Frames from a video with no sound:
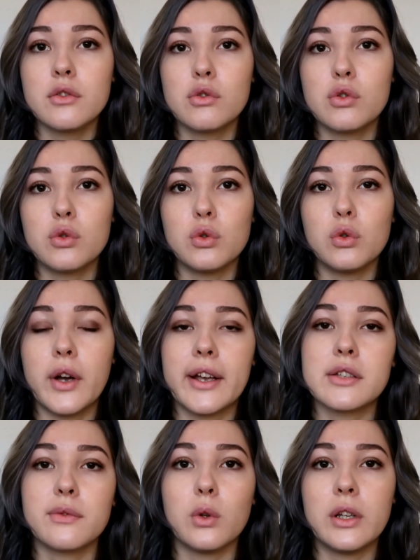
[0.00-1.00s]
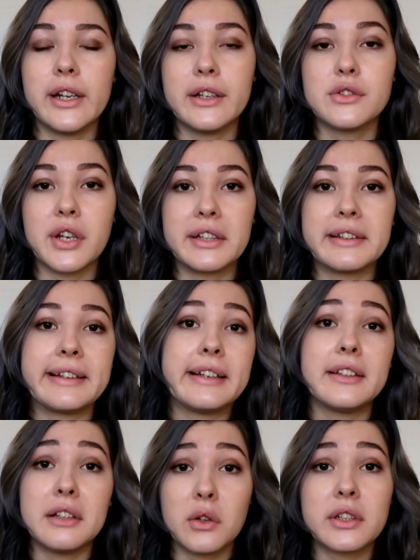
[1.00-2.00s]
to exfoliate
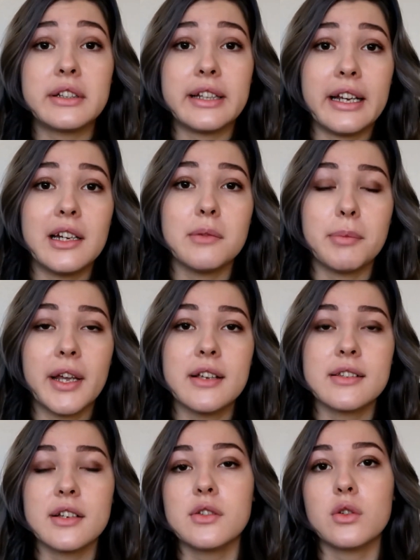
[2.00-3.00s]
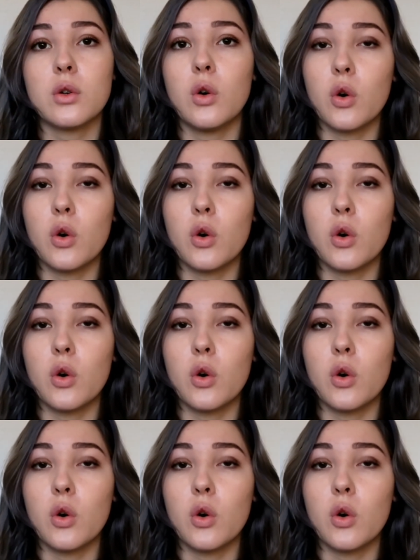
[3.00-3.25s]
gently on a daily basis,